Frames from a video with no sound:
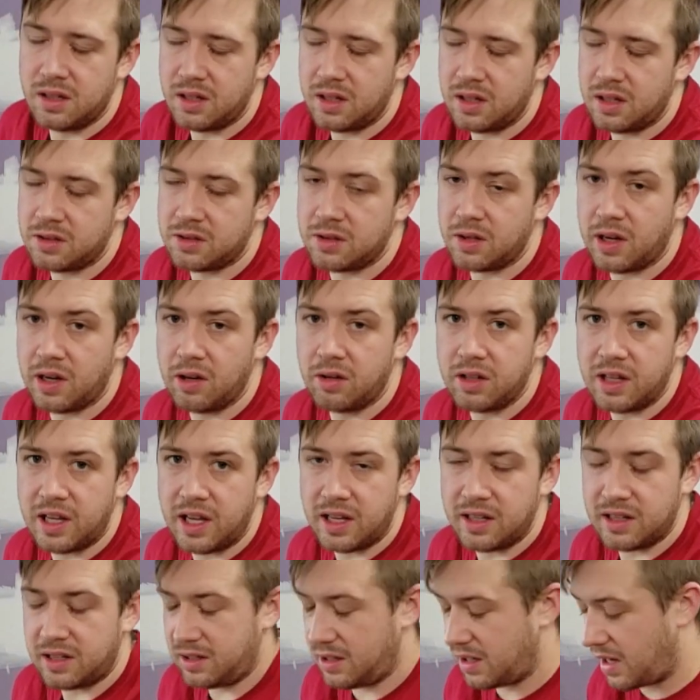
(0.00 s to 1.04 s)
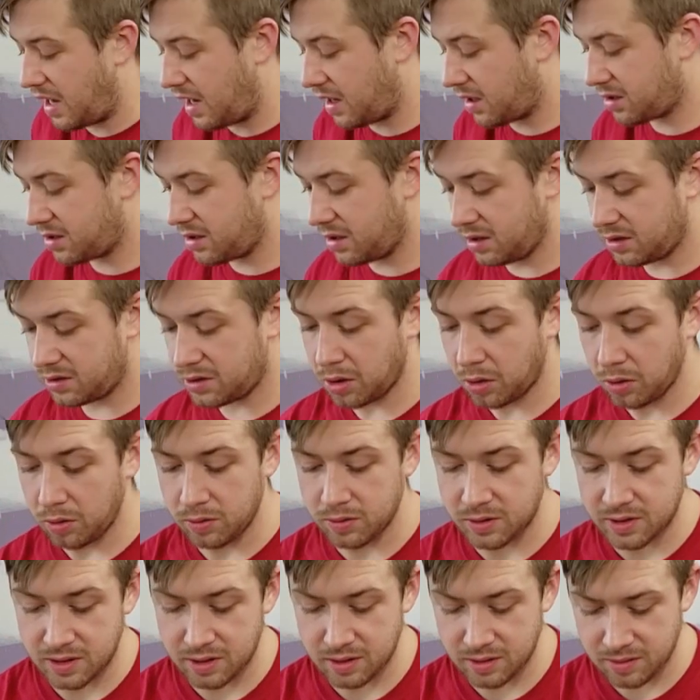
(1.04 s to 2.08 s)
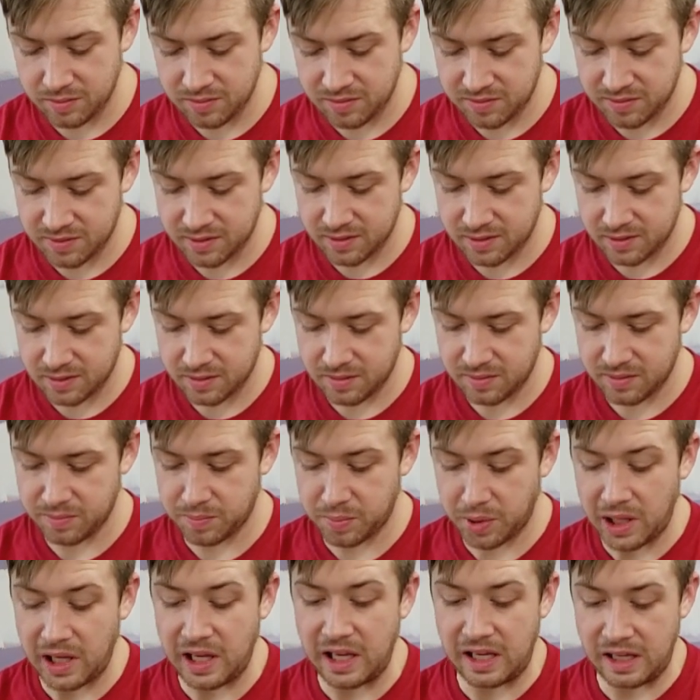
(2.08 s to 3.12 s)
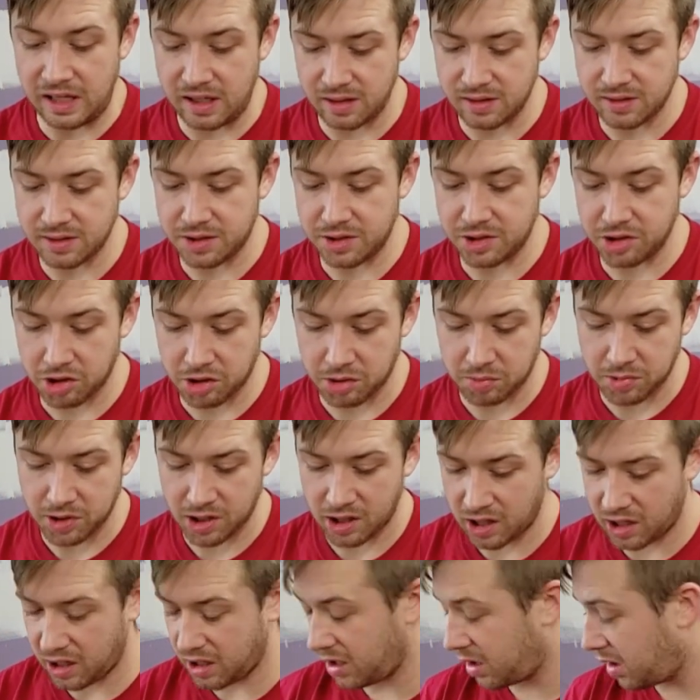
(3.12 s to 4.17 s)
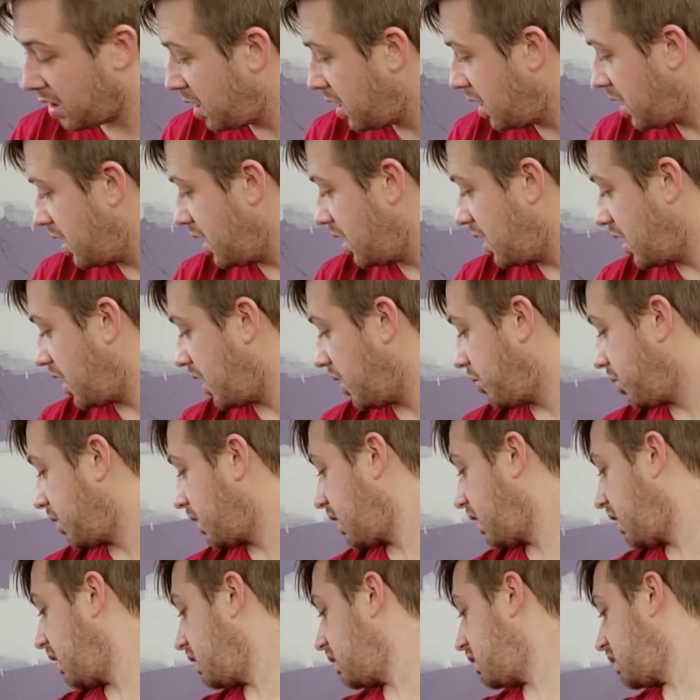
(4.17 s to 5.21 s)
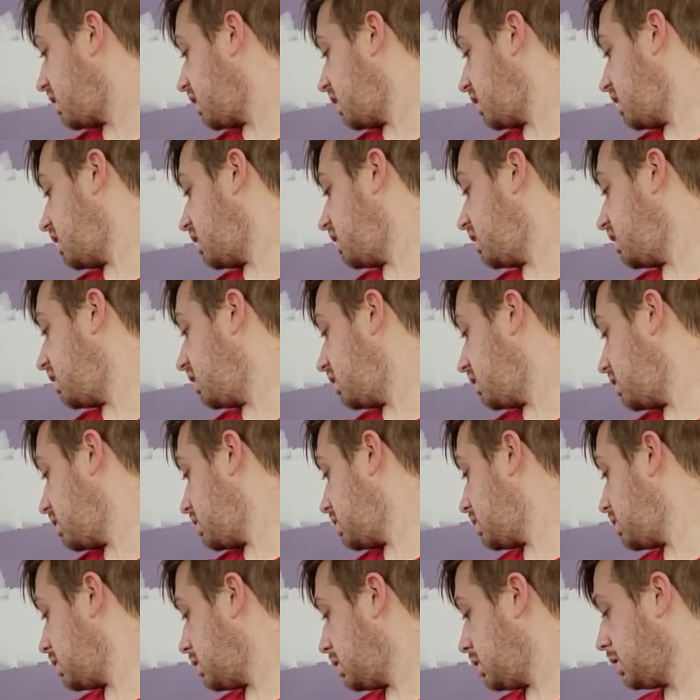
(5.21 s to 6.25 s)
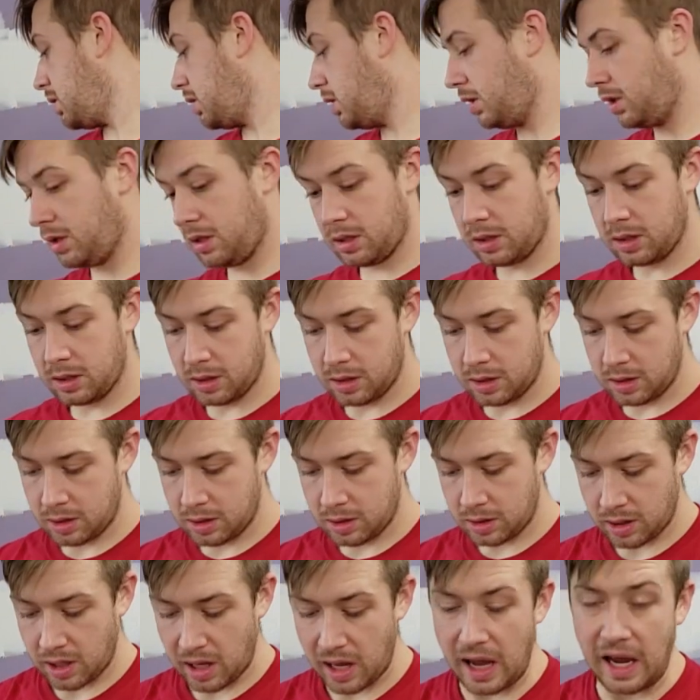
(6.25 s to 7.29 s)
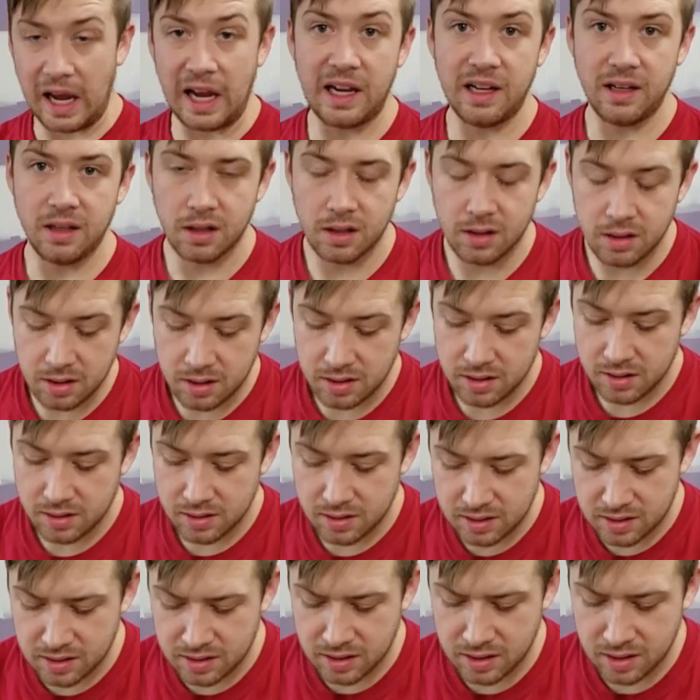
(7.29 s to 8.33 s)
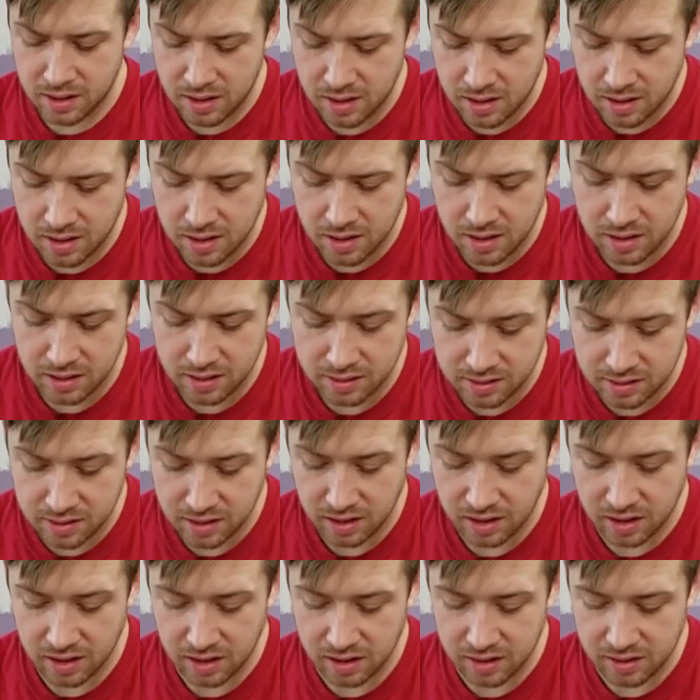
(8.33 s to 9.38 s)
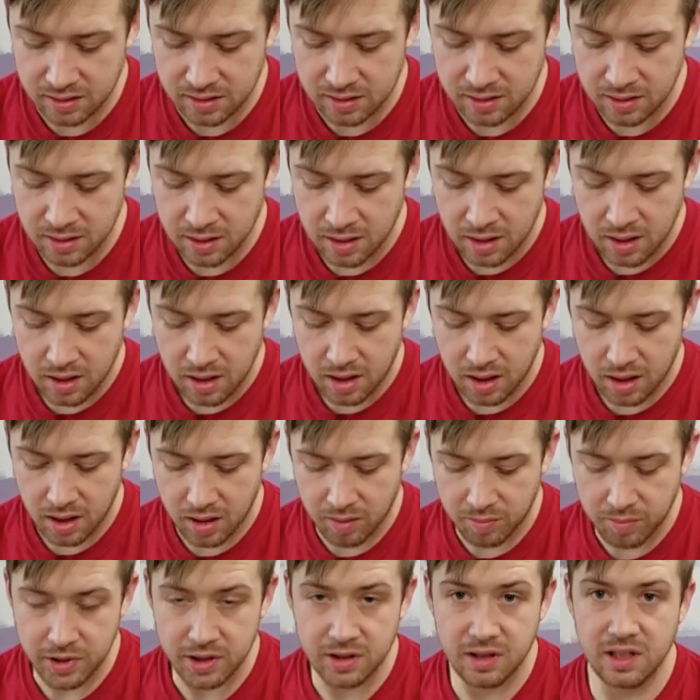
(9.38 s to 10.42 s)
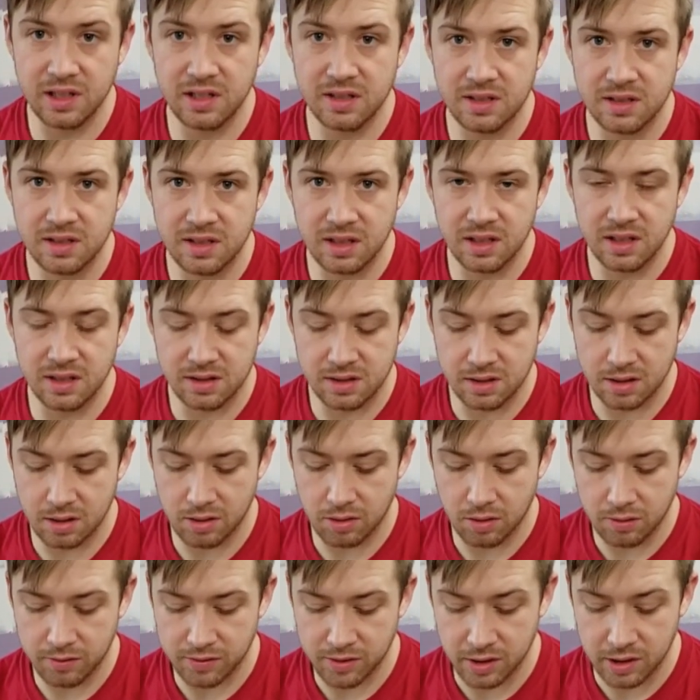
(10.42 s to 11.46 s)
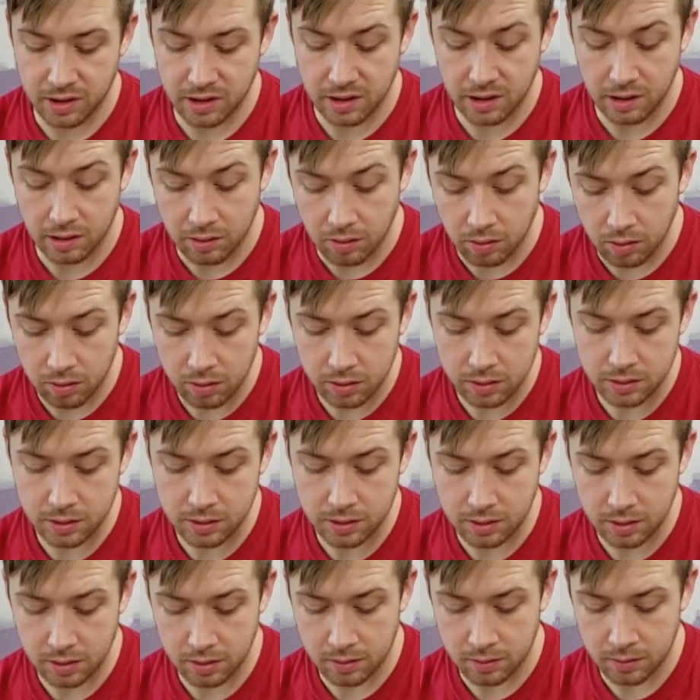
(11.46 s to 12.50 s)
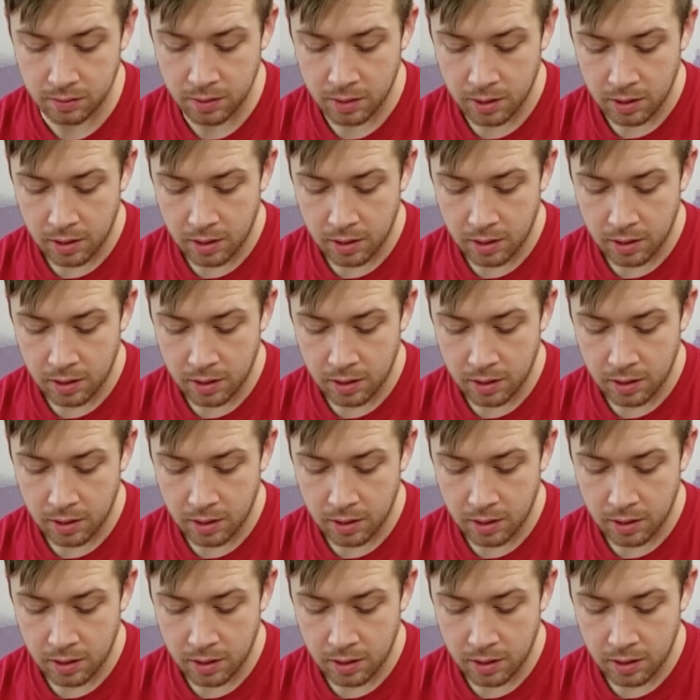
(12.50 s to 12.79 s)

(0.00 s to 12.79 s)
So I only had actually two peas germinate. I planted 8 seeds, but these seeds are over a year old, so